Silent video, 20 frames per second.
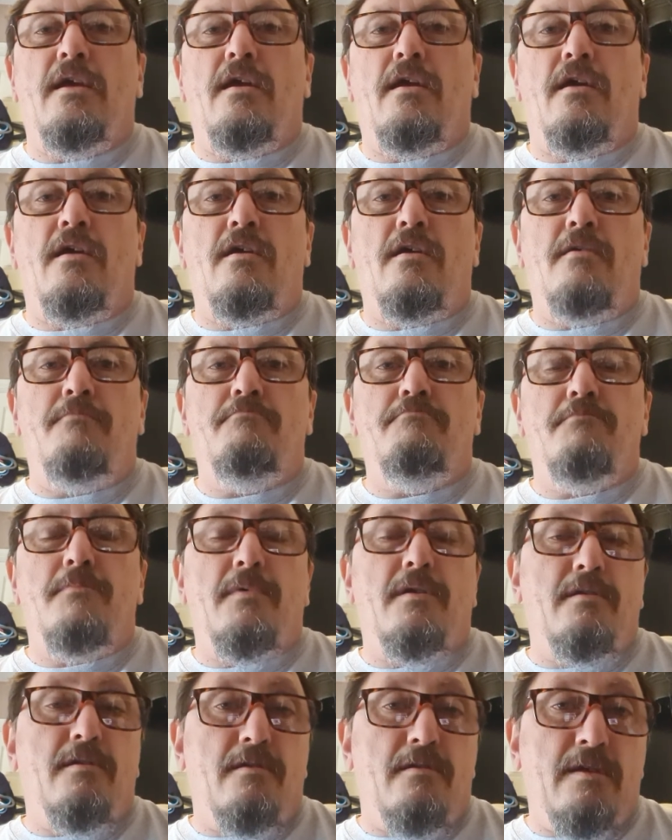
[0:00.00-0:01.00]

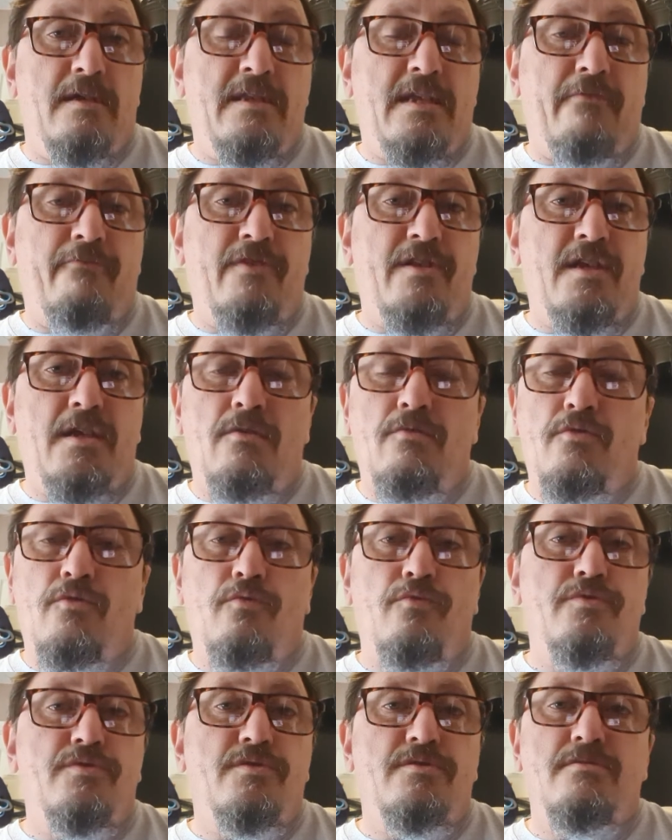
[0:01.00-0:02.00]
In that video, of
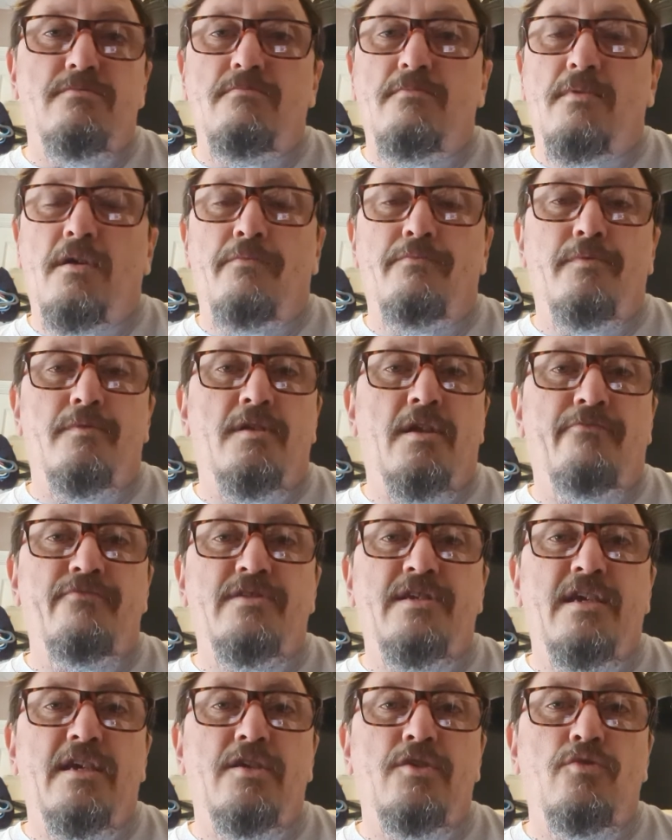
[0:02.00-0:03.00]
course, I would love
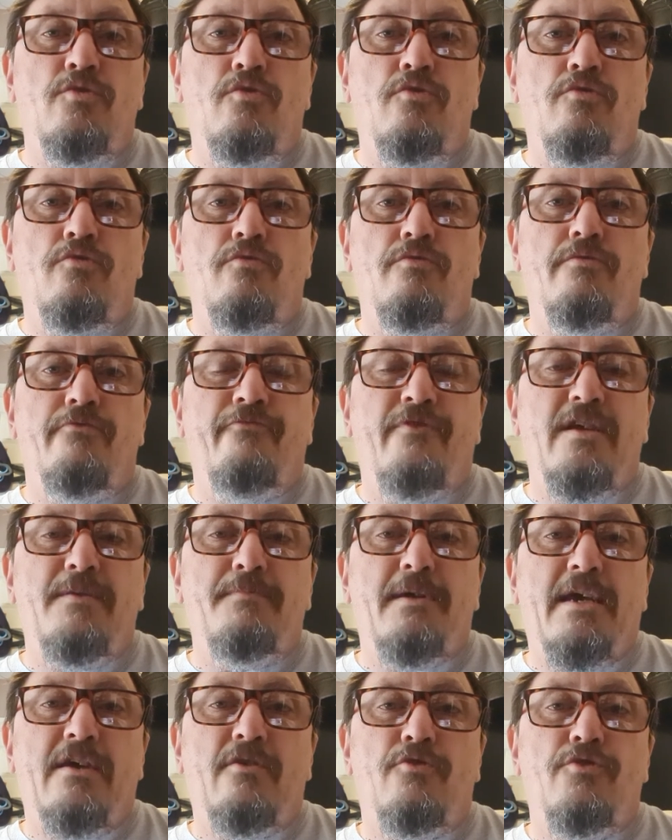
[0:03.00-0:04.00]
to hear your
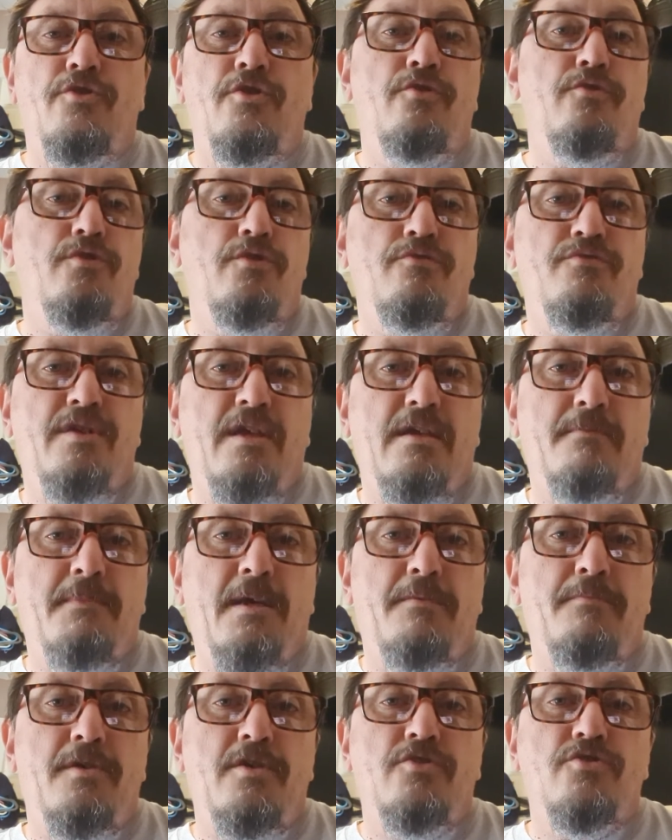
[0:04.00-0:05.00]
feedback on who you think
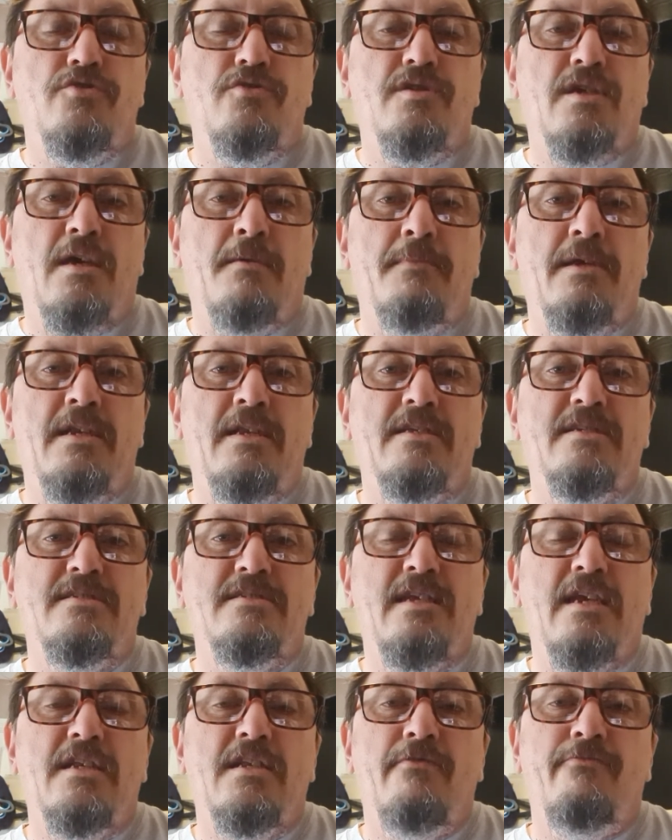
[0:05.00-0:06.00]
maybe should come in
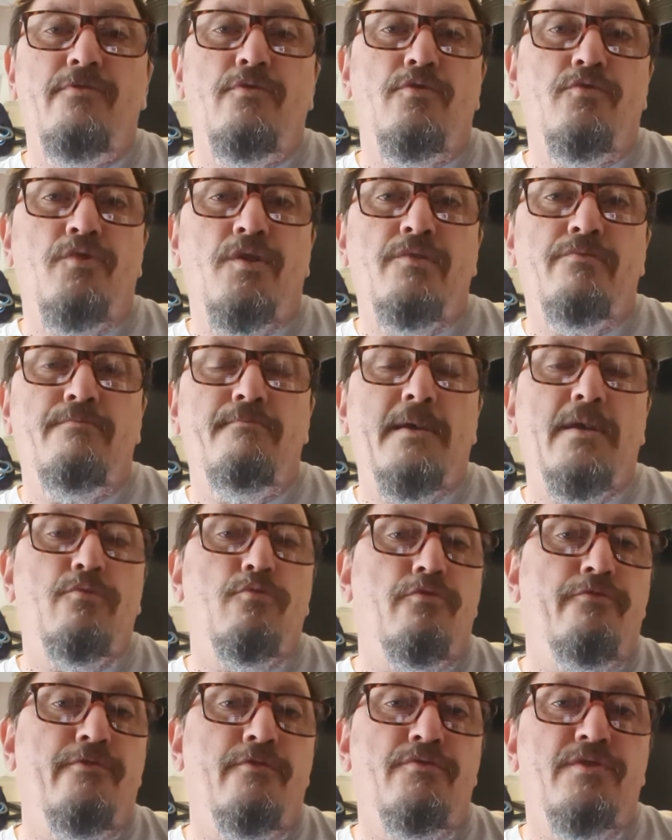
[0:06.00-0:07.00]
instead. If you agree with me
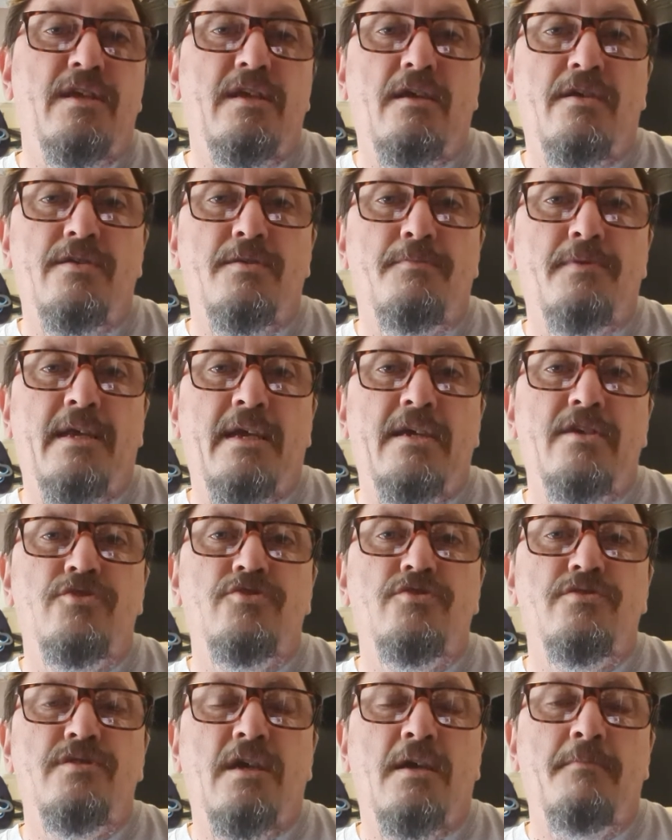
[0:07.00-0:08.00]
or if you think other players
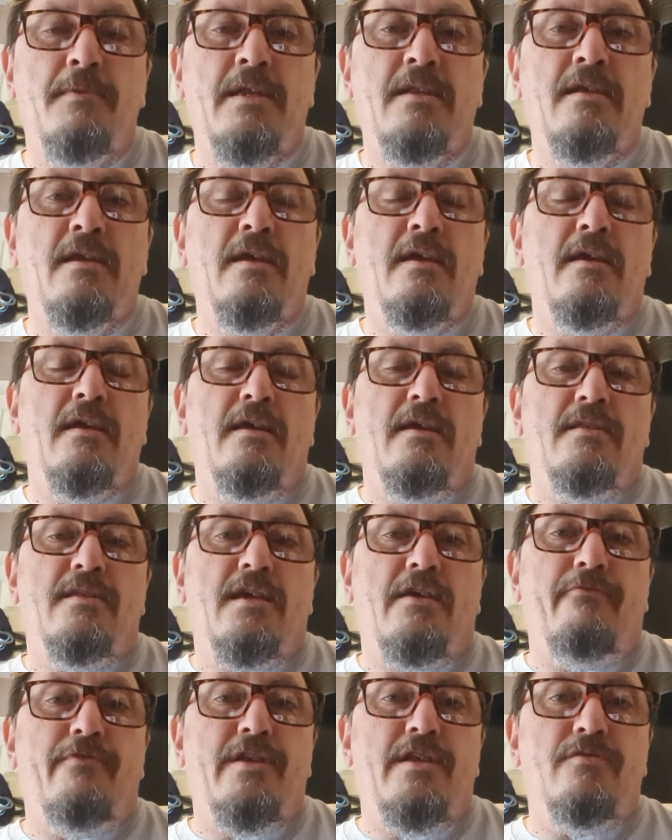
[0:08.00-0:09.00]
should come in,
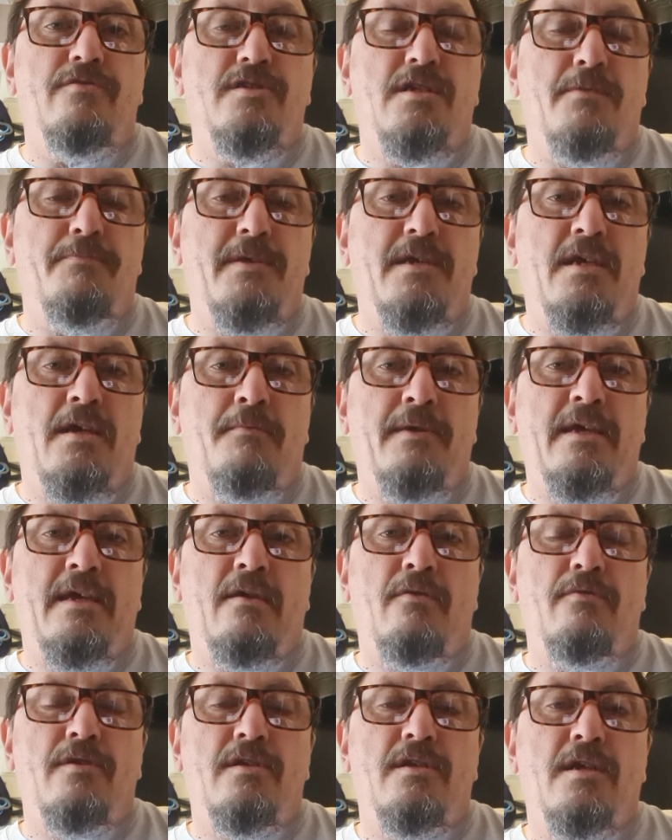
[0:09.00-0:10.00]
that video is going to be coming
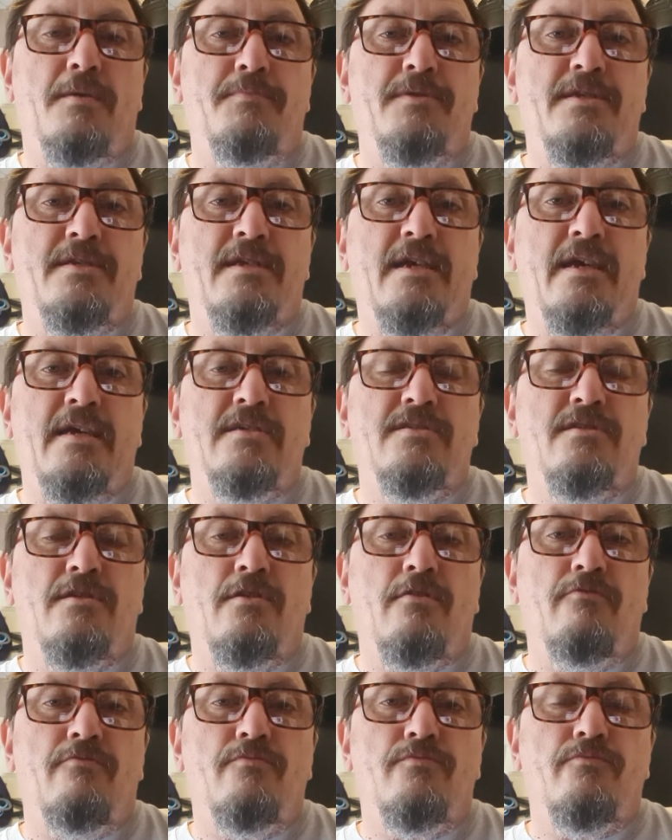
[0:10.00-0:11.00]
out in a couple of days. So
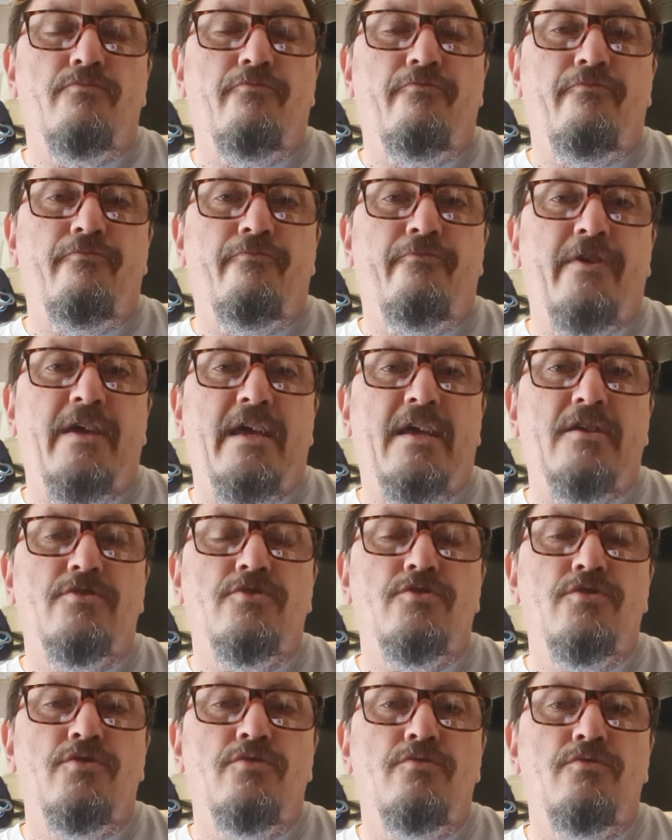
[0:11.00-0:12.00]
don't forget
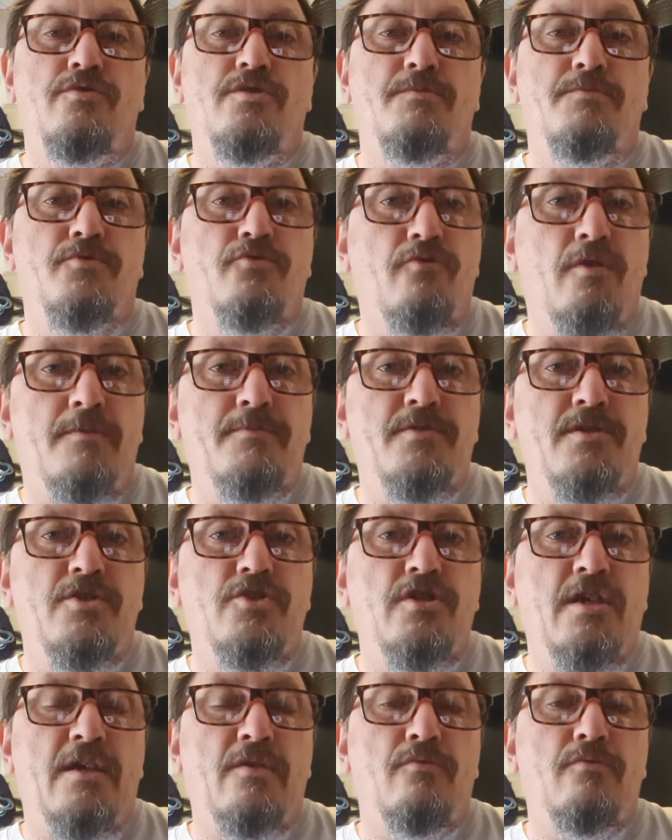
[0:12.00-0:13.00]
to subscribe to the
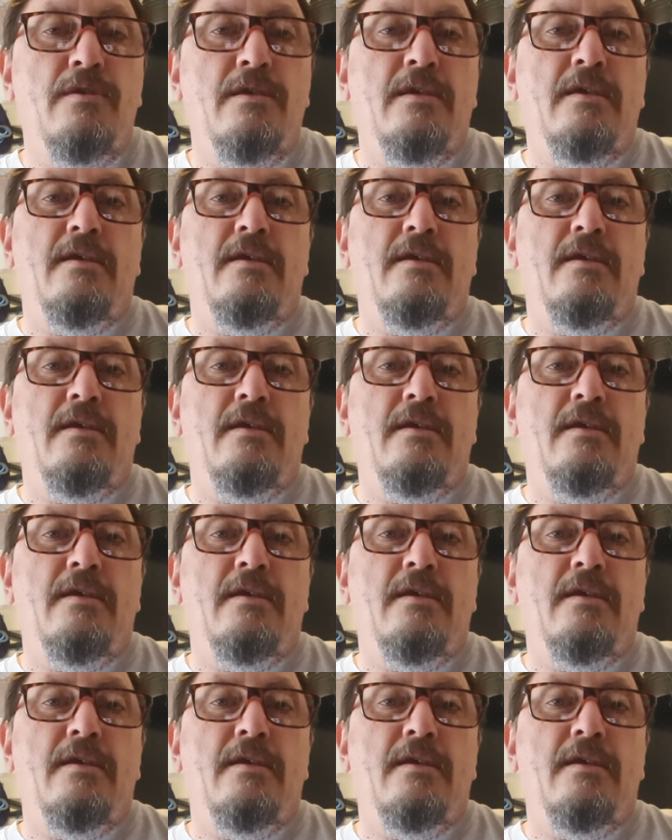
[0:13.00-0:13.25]
channel.